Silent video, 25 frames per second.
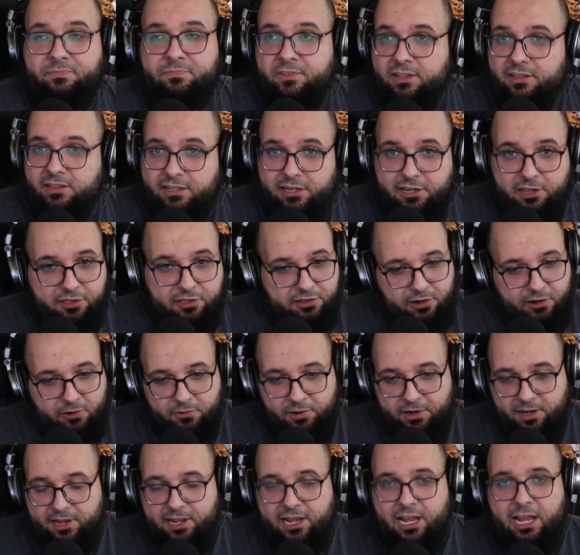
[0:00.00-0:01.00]
Let us know in the
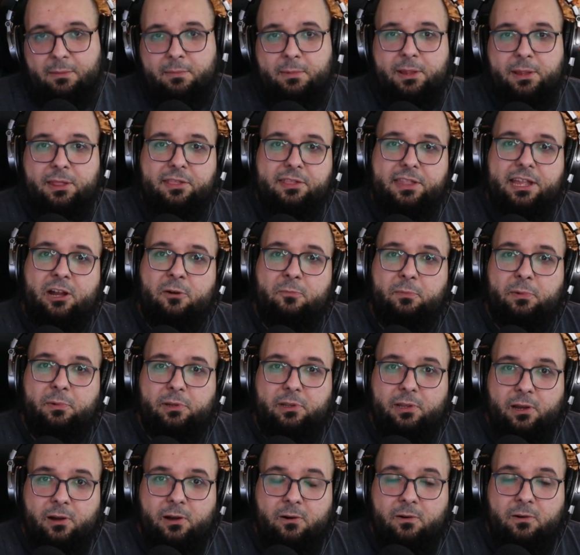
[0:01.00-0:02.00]
comments down
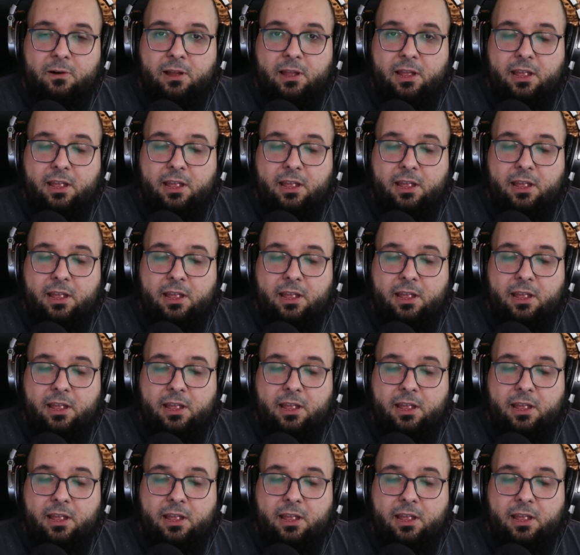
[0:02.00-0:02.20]
below.